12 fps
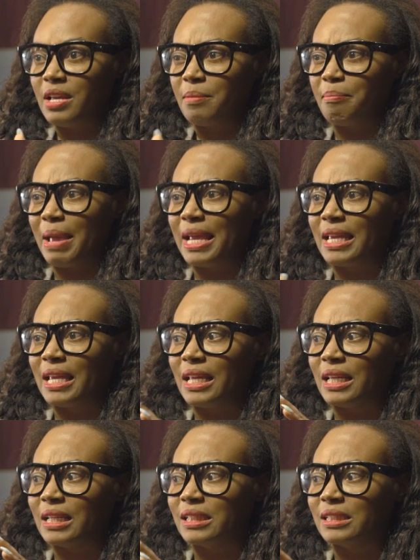
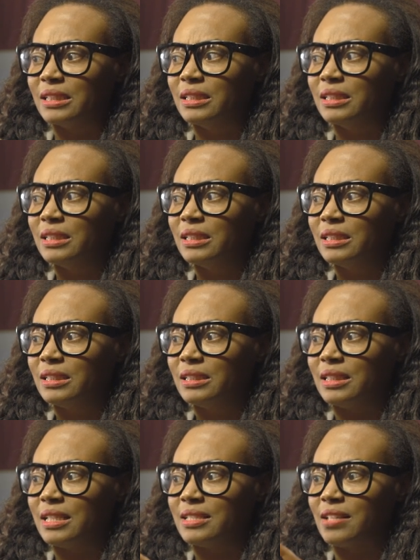making
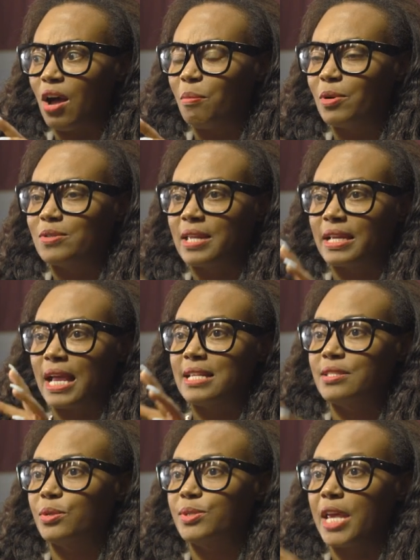these almost like
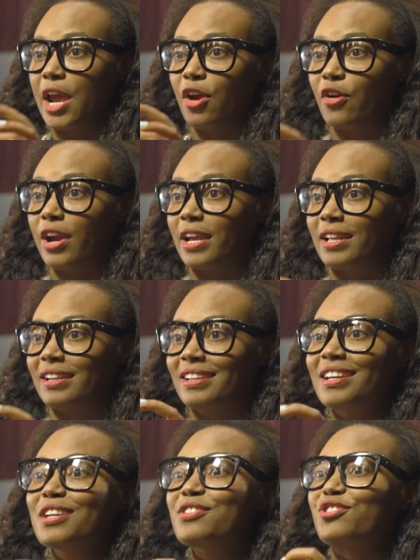
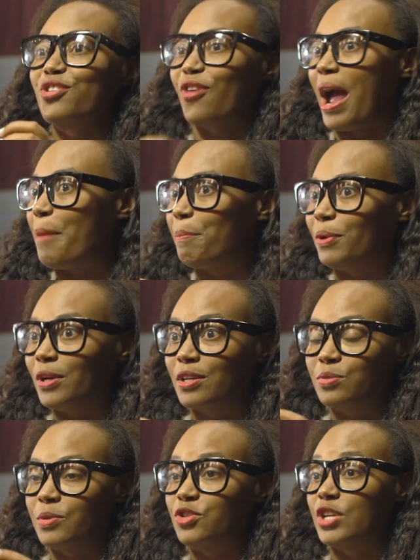esoteric
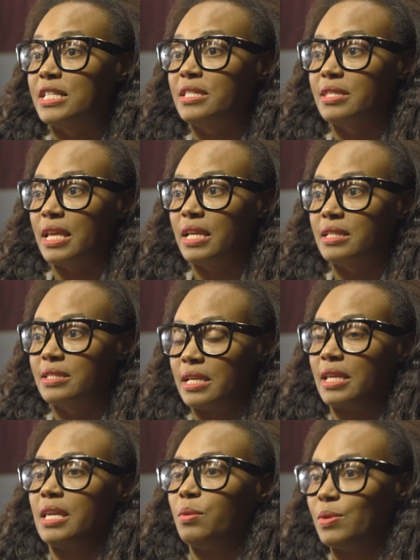scrapbooks with just things that
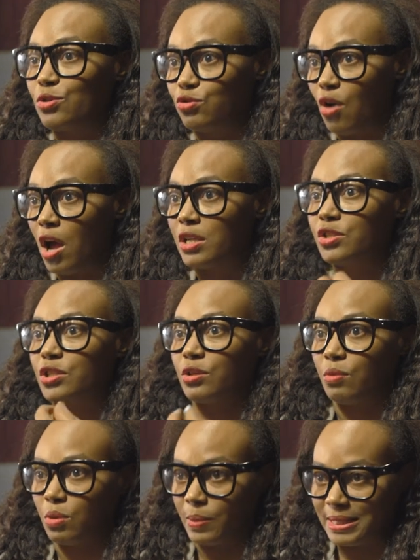he was drawn
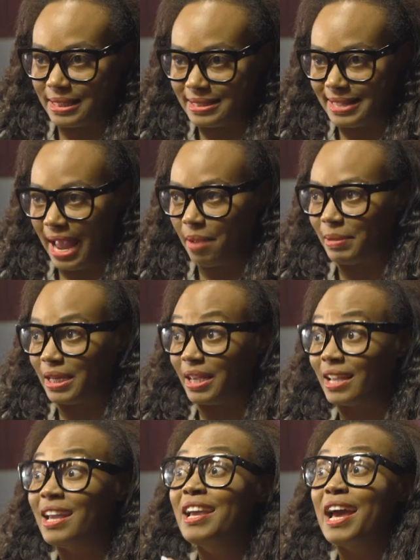to or was
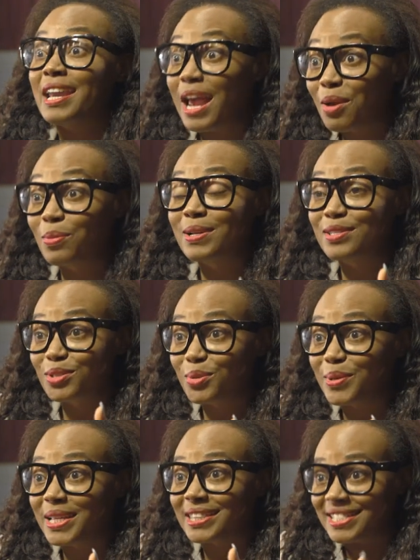examining. And I was
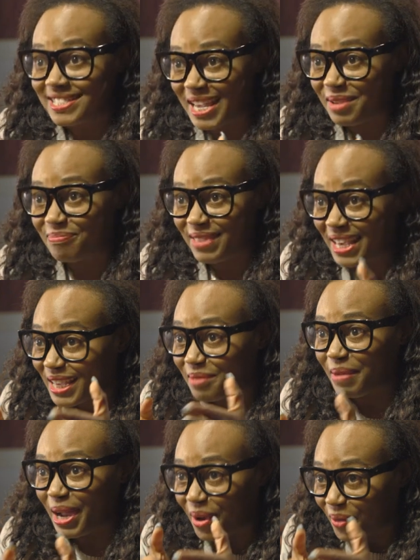doing the same thing in
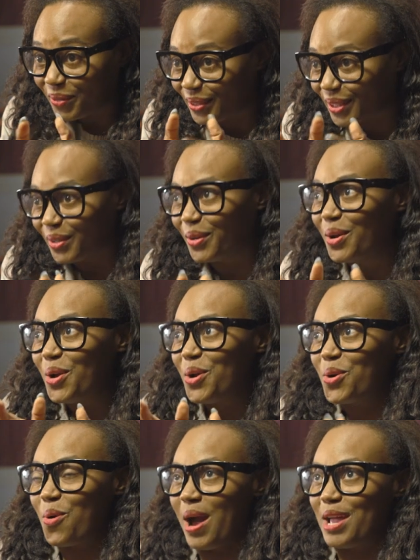my own little
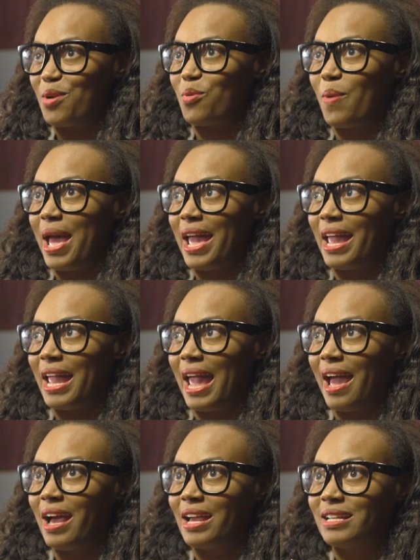quiet way.
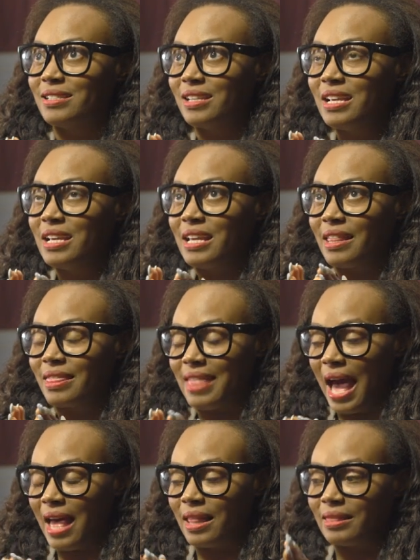And
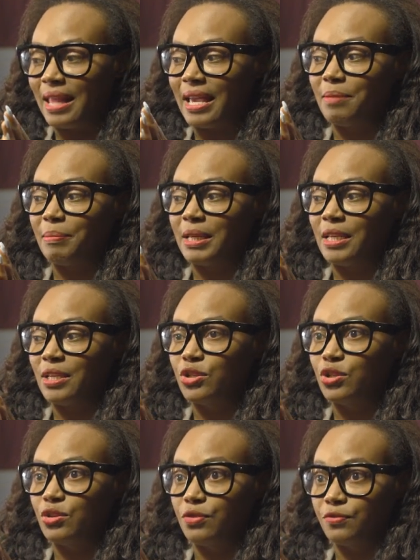that led me
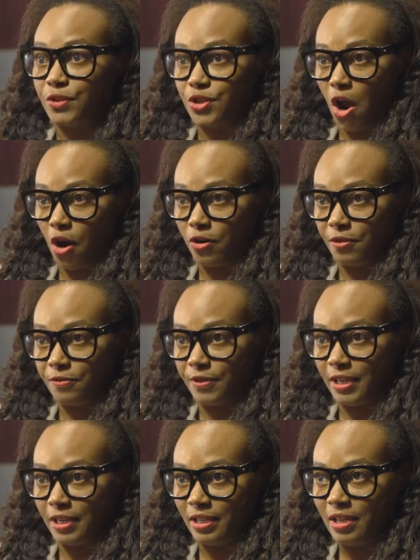to
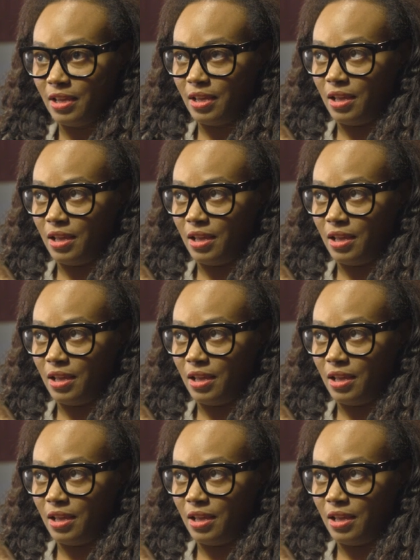photography.